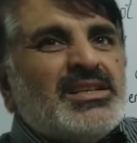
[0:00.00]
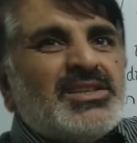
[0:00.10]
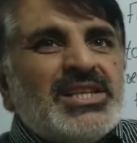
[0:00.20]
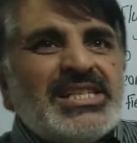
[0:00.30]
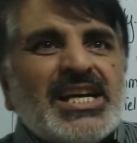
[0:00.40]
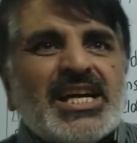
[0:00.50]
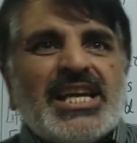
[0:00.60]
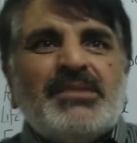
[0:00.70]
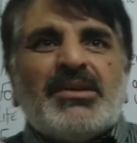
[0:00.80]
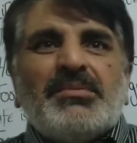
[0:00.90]
just a
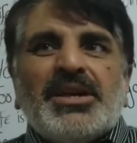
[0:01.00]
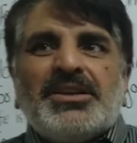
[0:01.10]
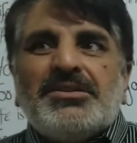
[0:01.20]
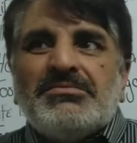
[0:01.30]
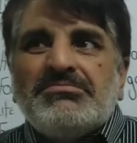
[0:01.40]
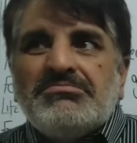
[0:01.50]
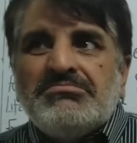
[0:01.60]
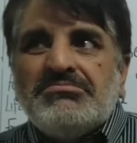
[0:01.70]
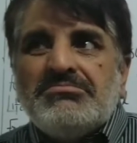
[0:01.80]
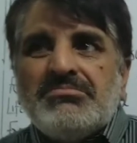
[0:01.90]
cameraman
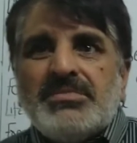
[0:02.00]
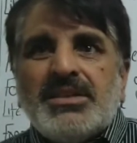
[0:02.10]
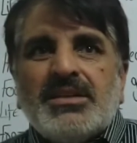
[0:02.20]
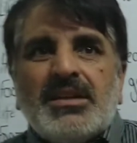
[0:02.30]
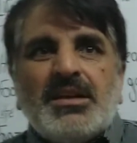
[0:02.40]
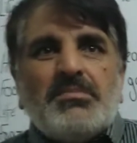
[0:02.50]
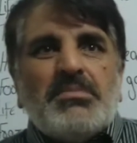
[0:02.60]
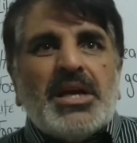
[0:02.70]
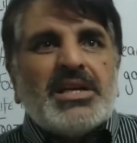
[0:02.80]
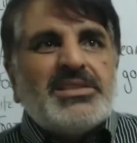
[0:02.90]

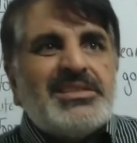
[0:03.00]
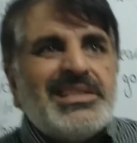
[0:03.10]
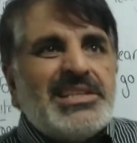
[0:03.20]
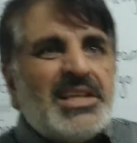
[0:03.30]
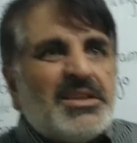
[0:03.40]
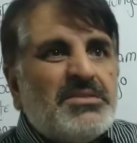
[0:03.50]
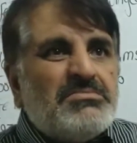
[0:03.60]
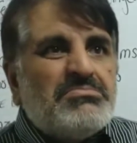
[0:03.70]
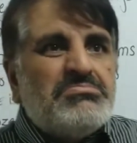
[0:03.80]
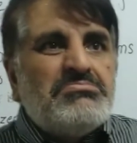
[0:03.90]
makes
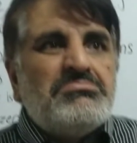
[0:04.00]
setting.